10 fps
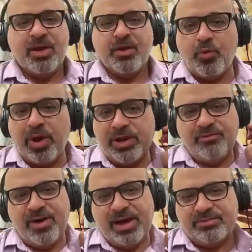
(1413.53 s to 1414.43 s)
Great
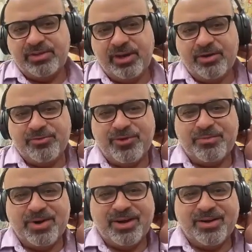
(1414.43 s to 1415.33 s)
advice here
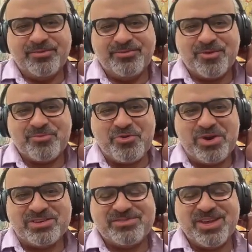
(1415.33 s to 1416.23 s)
from
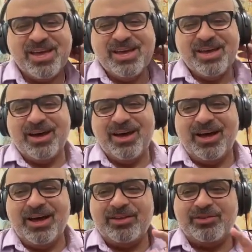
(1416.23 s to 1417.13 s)
Chris.
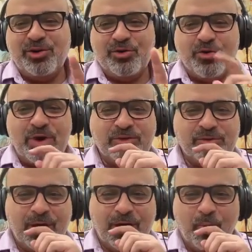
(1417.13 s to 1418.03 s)
So Chris,
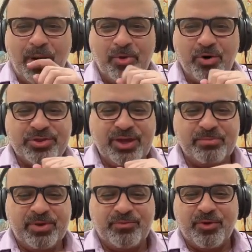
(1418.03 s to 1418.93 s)
one more thing
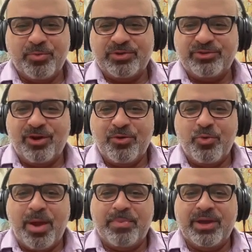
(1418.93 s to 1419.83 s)
before we start
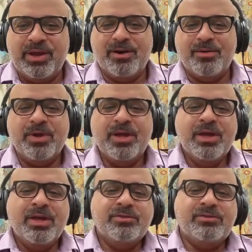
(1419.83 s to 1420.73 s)
wrapping it up.
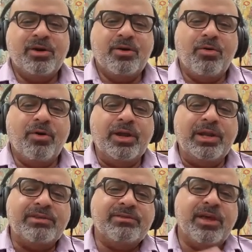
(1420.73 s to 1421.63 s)
So
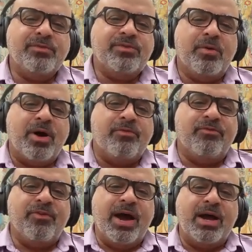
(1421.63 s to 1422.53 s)
let's give some
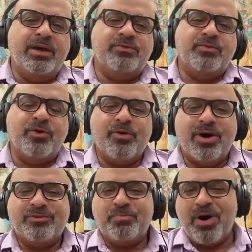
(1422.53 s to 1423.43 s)
advice for
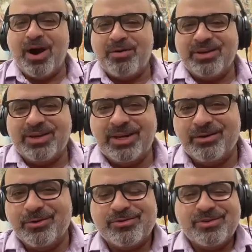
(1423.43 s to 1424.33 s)
aspiring
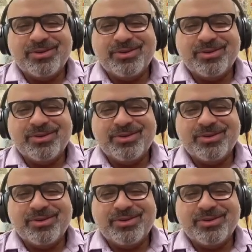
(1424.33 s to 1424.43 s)
leaders.